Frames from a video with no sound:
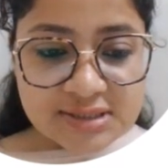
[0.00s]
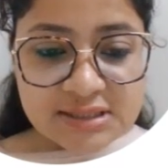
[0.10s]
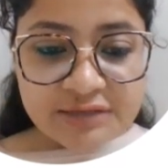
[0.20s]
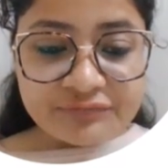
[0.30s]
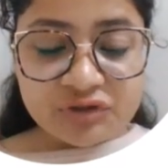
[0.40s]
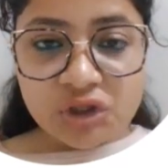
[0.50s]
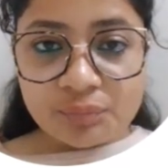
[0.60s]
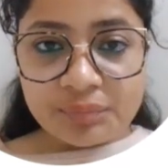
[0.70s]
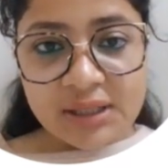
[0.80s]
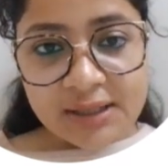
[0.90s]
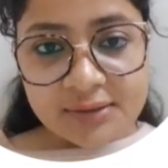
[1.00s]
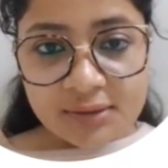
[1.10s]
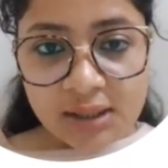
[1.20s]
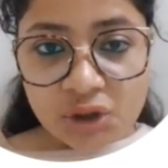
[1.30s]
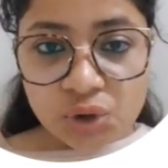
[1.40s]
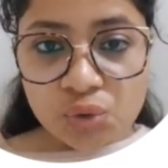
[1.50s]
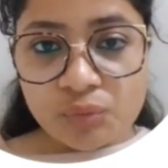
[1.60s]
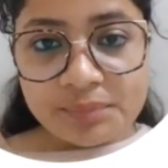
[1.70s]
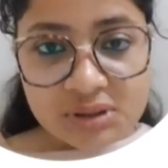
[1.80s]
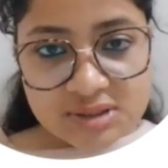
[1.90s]
is never duplicated in two
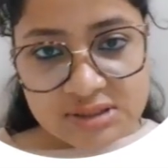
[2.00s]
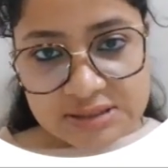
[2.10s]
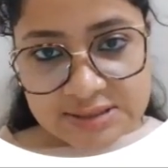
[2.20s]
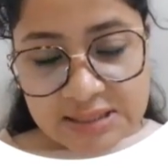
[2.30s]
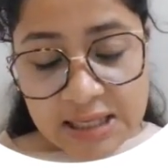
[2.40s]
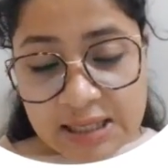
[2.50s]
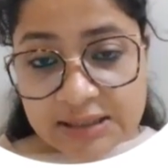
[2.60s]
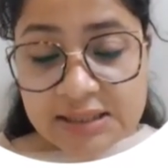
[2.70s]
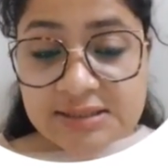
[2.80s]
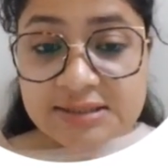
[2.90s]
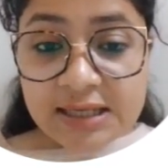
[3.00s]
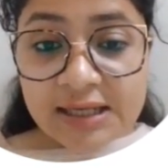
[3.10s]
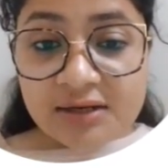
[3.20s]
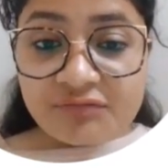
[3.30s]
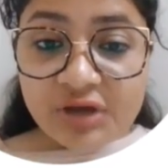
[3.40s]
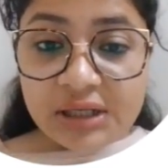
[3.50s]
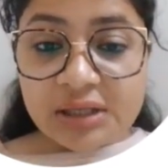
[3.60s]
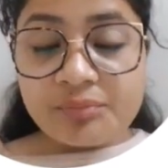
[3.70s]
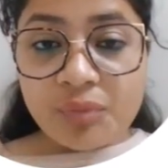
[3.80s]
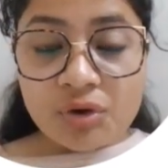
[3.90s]
persons. This is again a very
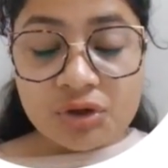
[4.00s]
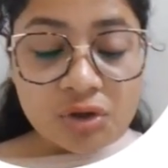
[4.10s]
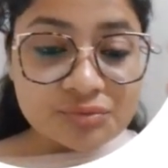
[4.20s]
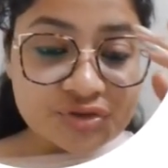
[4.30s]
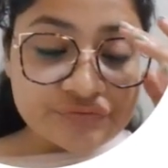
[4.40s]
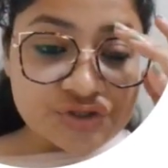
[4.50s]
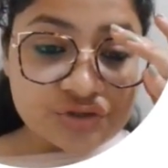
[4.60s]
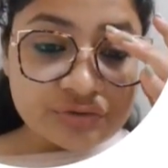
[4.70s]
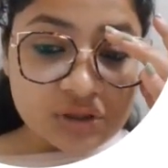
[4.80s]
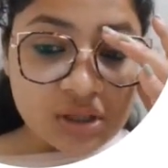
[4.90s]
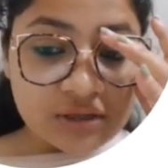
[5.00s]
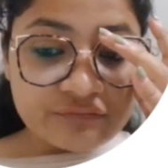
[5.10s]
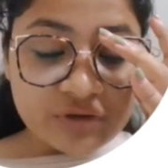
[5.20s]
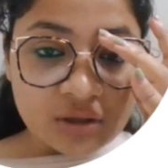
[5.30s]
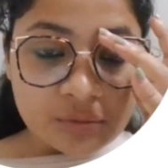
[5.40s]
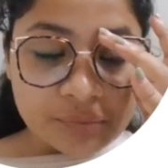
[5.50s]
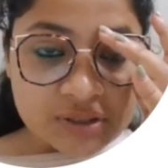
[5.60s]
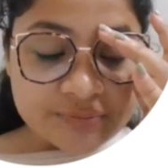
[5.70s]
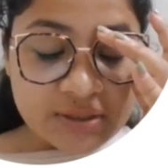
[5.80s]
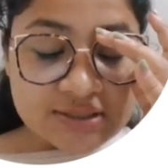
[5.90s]
important observation regarding
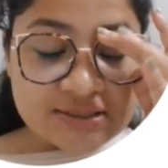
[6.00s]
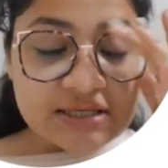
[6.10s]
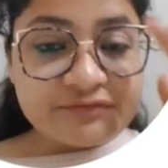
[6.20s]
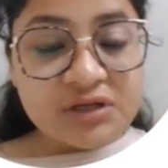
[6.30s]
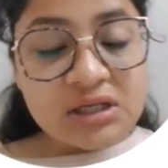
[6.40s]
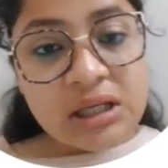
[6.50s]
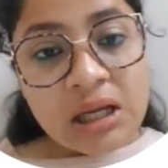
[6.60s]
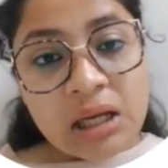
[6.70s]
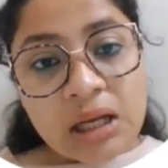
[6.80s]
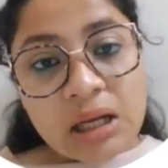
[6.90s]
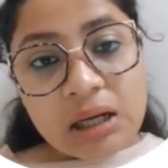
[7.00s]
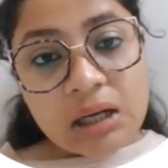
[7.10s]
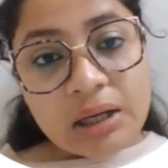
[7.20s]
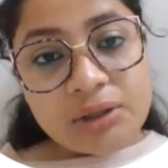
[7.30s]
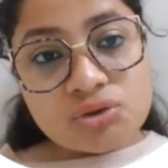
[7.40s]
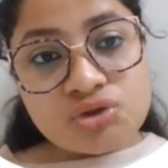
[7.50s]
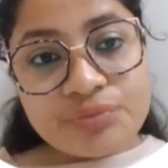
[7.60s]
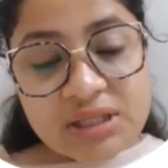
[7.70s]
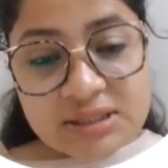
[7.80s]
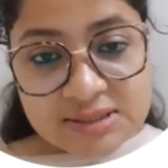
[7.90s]
fingerprints, because even
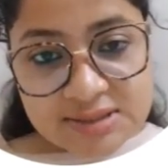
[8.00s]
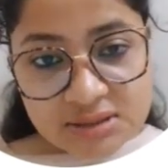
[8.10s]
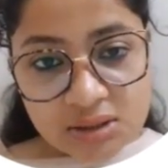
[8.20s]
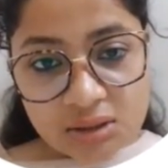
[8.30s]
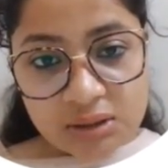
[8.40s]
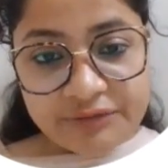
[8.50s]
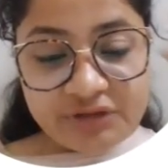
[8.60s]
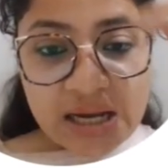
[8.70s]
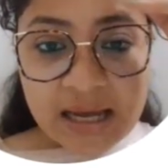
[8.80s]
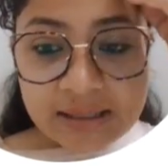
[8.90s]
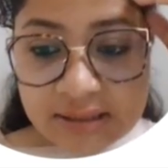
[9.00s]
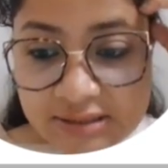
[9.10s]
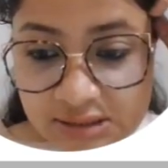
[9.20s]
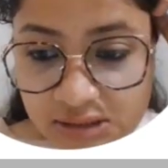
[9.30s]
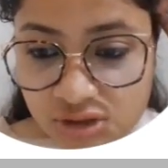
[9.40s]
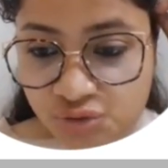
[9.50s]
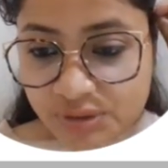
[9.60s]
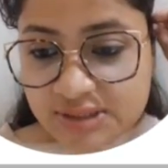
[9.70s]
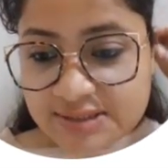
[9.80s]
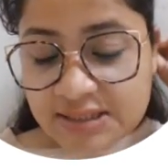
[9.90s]
twins, even identical
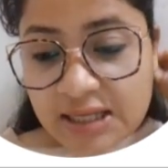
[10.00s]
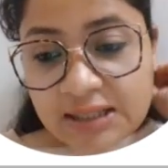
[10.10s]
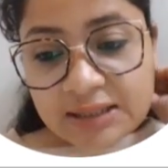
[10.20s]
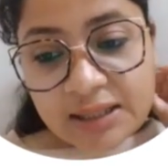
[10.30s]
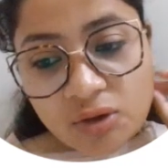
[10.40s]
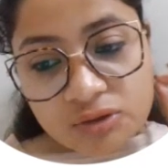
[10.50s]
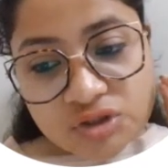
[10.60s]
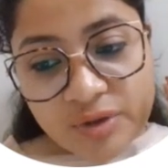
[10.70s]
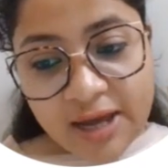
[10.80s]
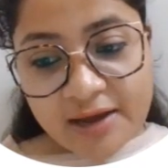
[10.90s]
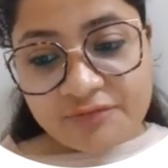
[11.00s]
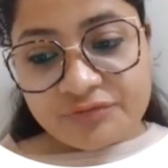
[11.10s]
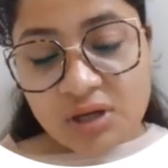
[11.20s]
twins, they also have